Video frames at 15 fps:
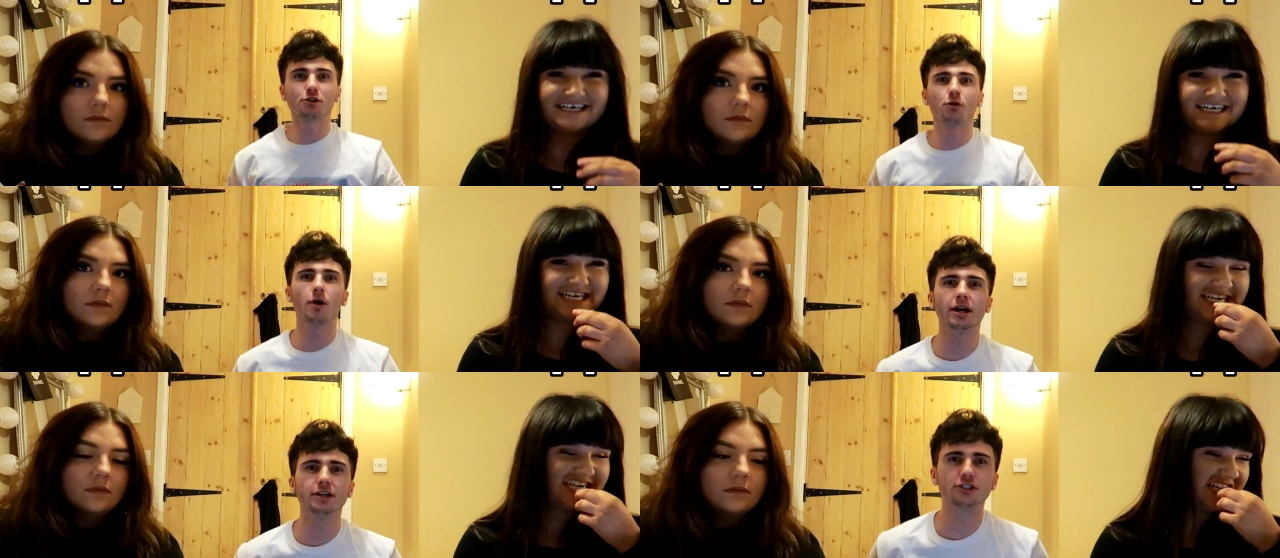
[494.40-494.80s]

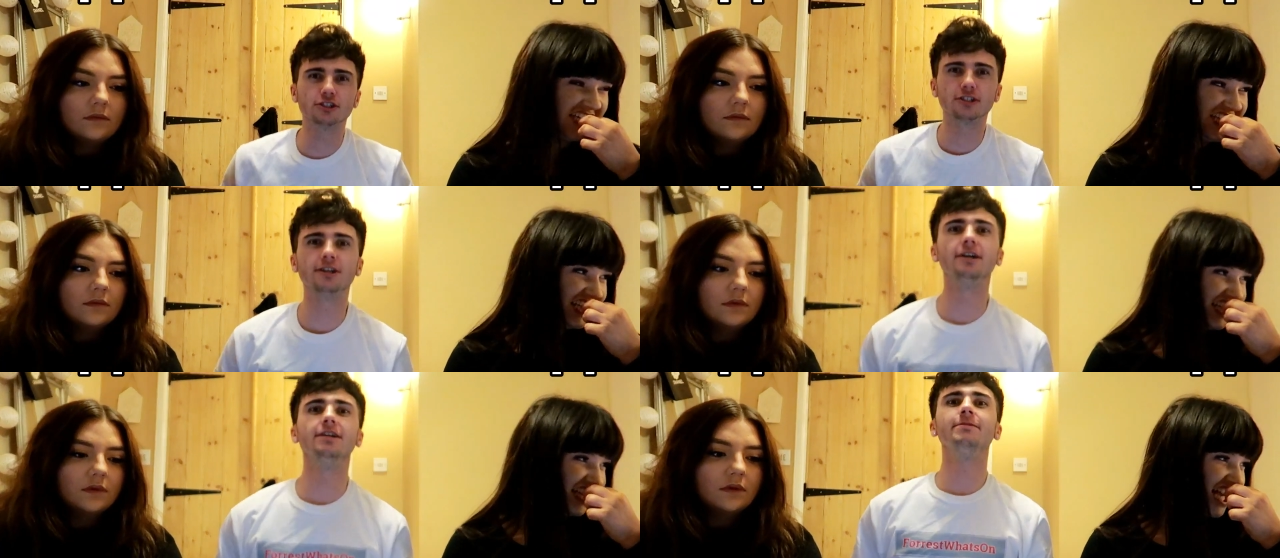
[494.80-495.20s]

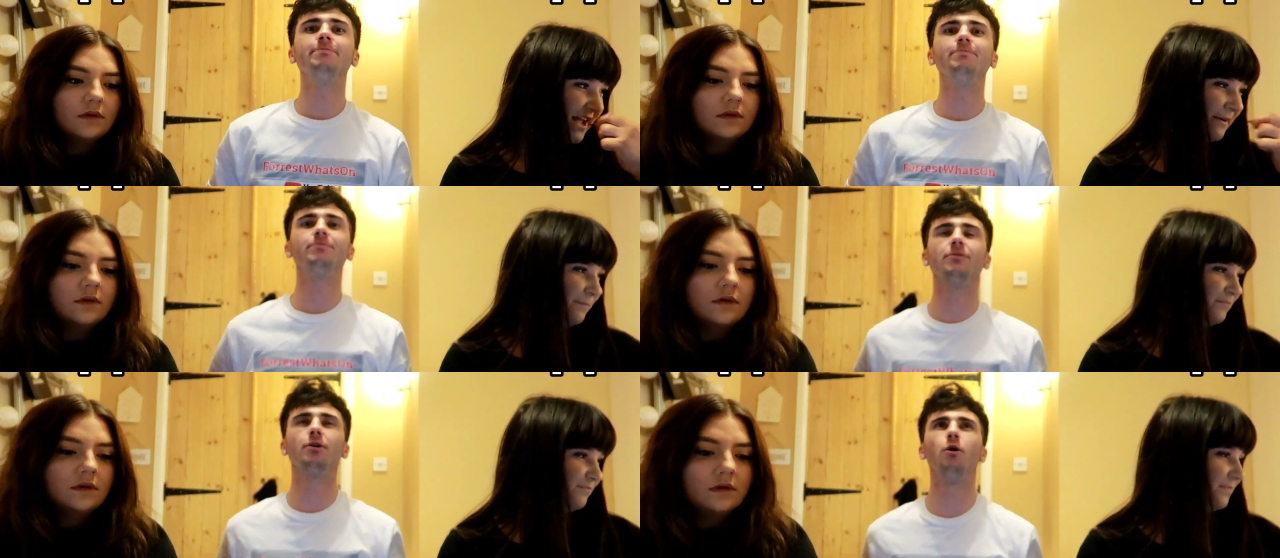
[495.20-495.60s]
Speaker 1: question.
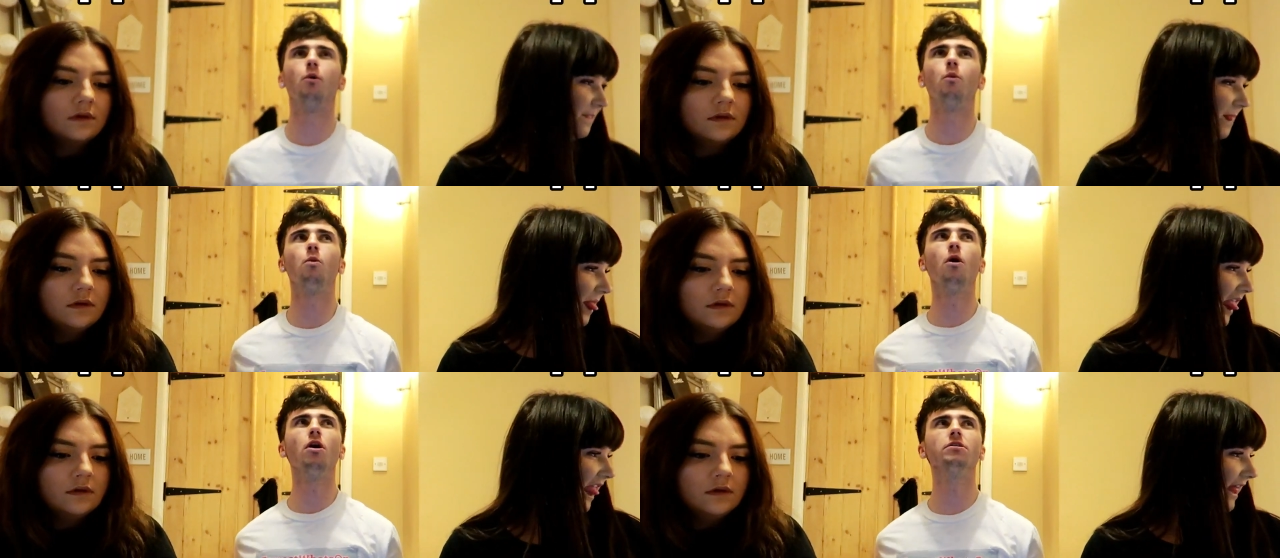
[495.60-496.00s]

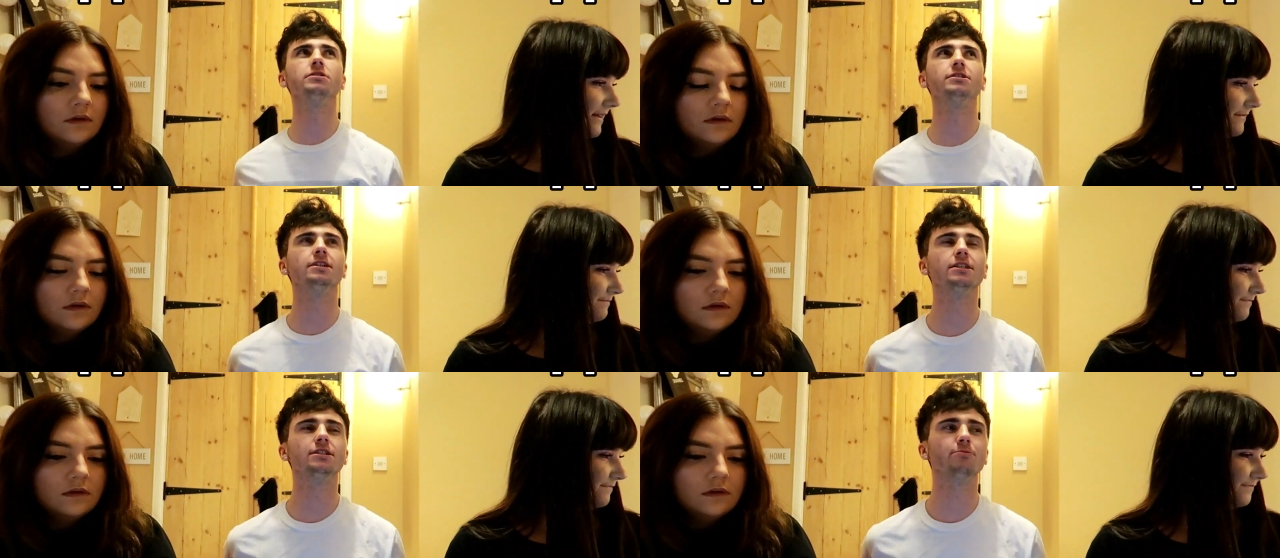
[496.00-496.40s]

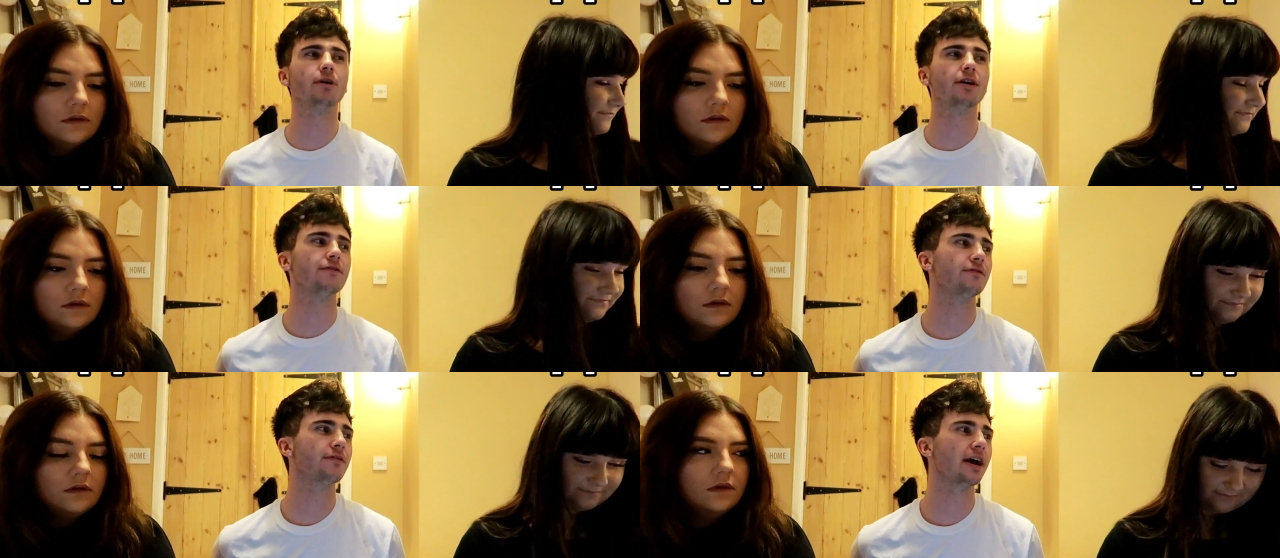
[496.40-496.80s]
What is
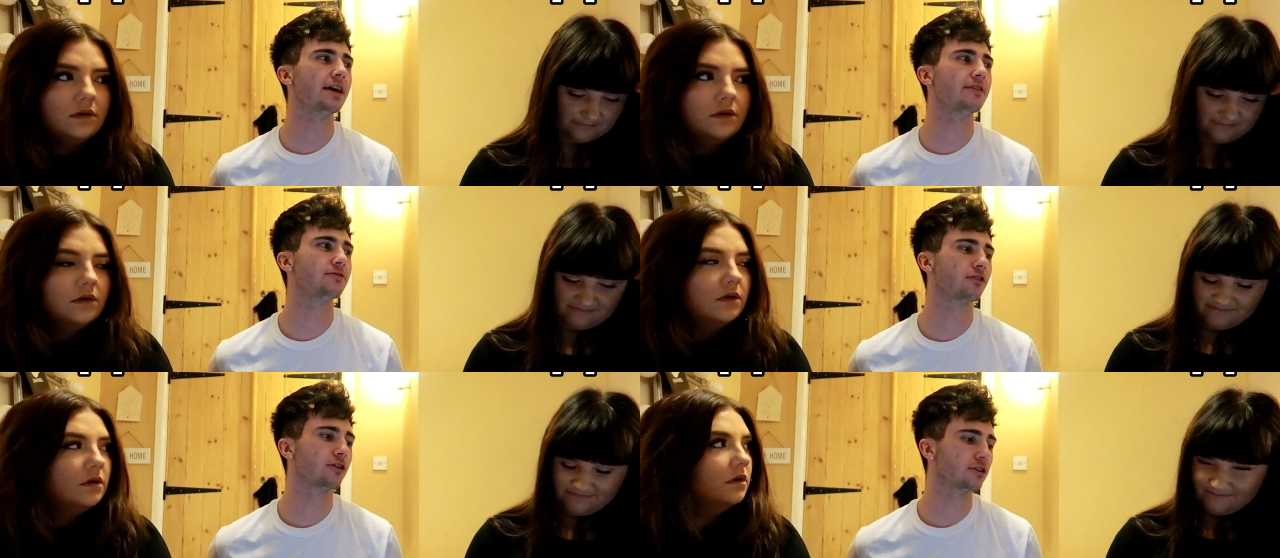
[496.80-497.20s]
my
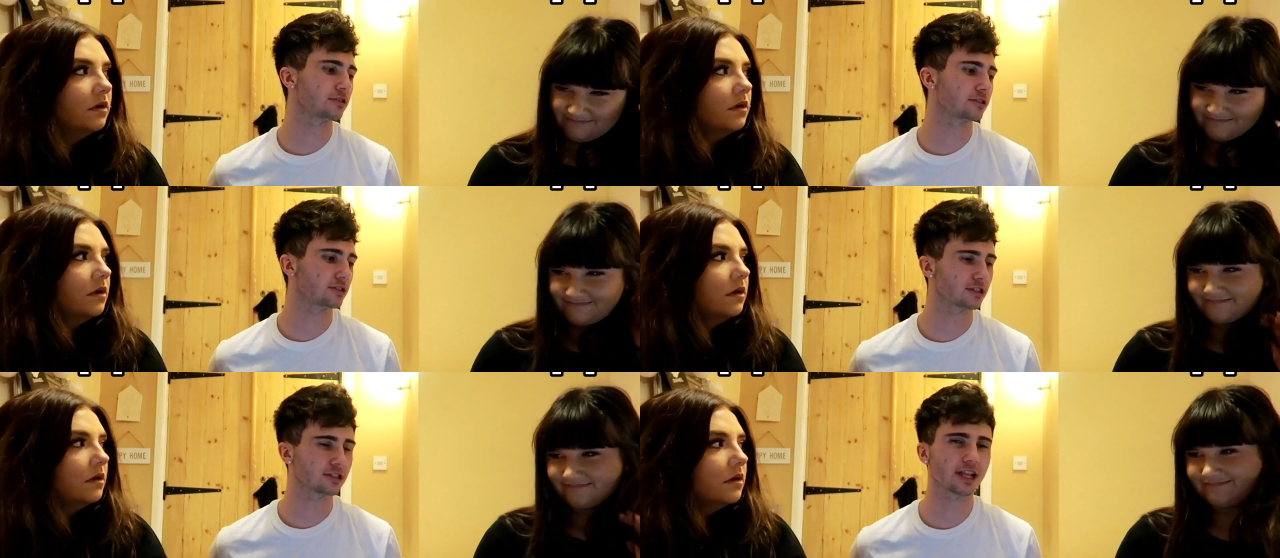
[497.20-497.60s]
favourite
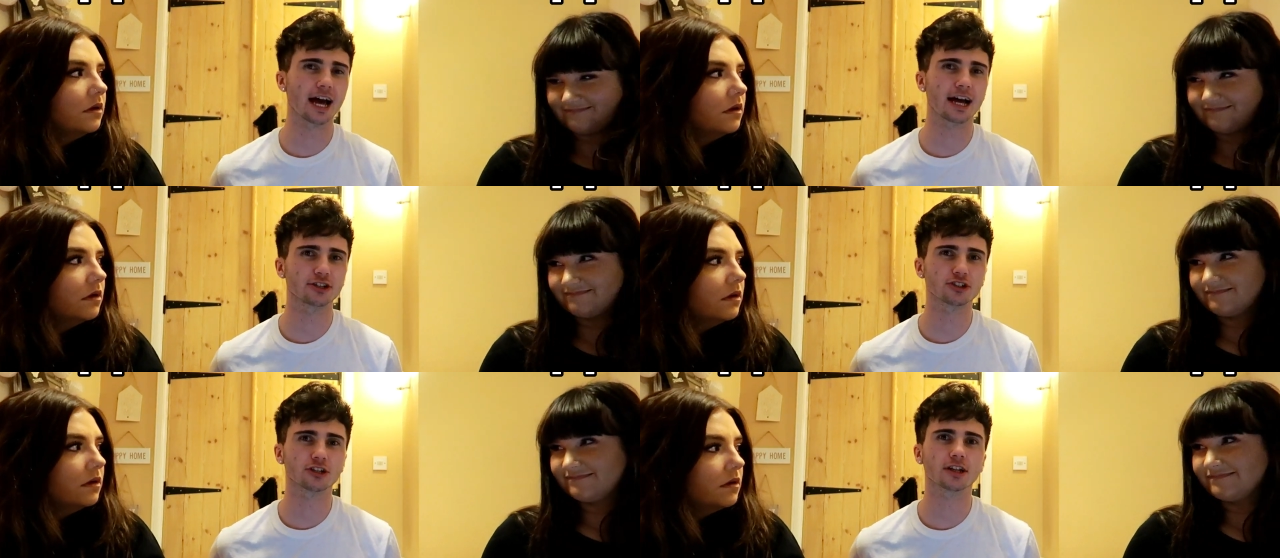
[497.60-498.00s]

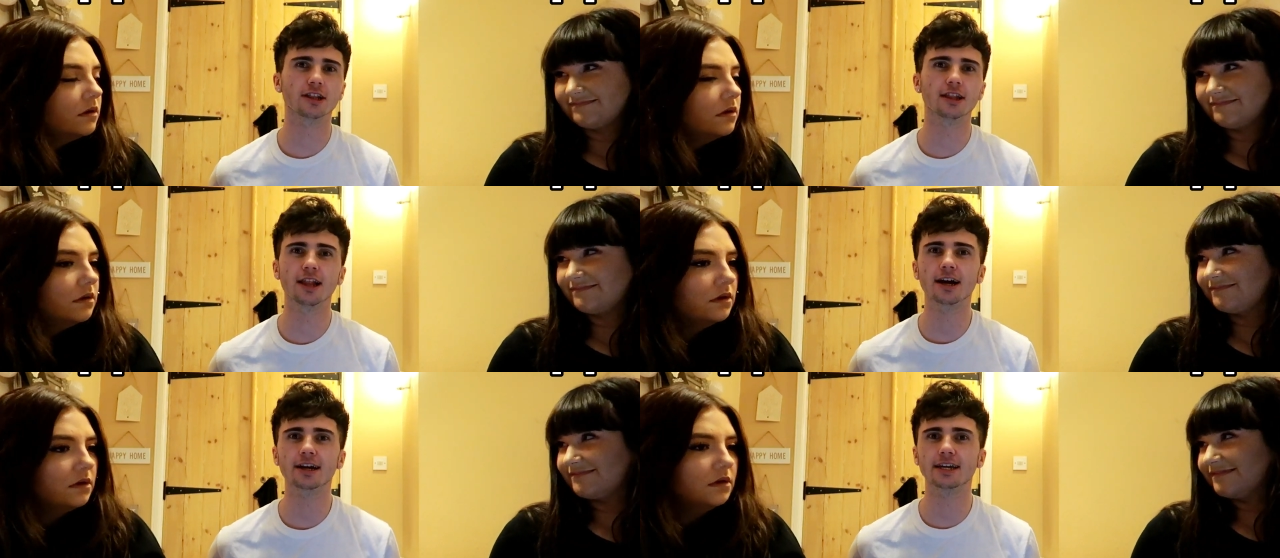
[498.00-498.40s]
slash
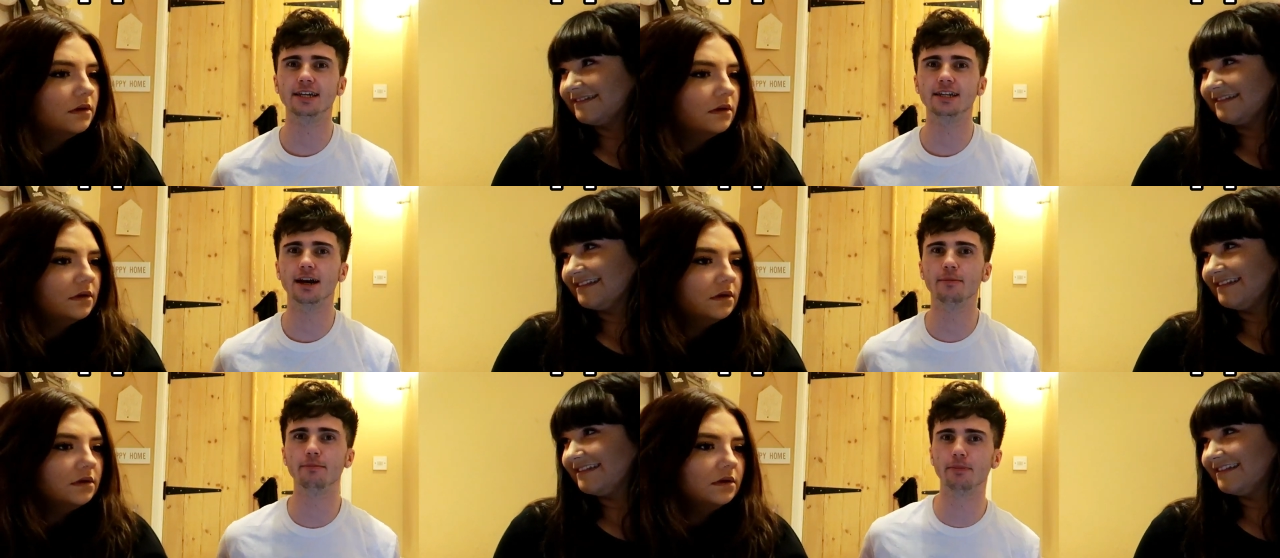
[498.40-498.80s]
lucky
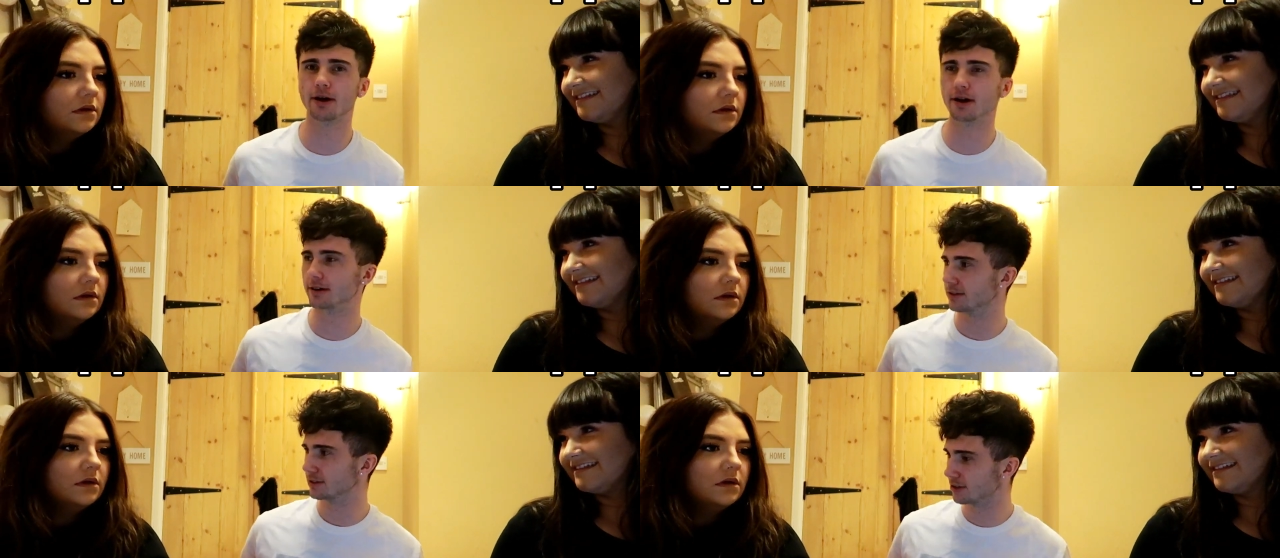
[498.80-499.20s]
number?